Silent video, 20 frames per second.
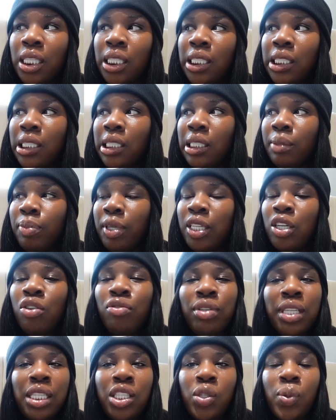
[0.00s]
but
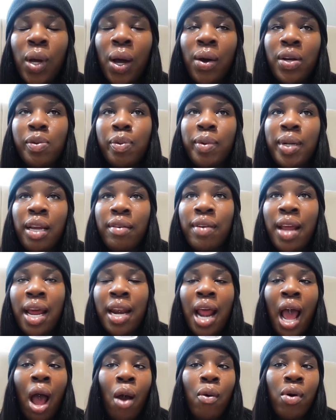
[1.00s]
not really 2 hours, probably have like
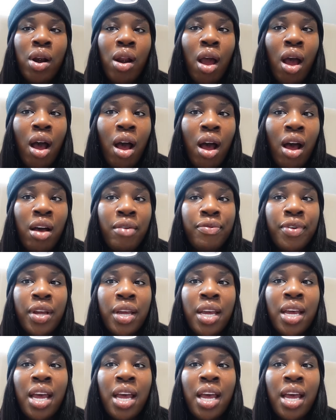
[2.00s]
an hour and a half.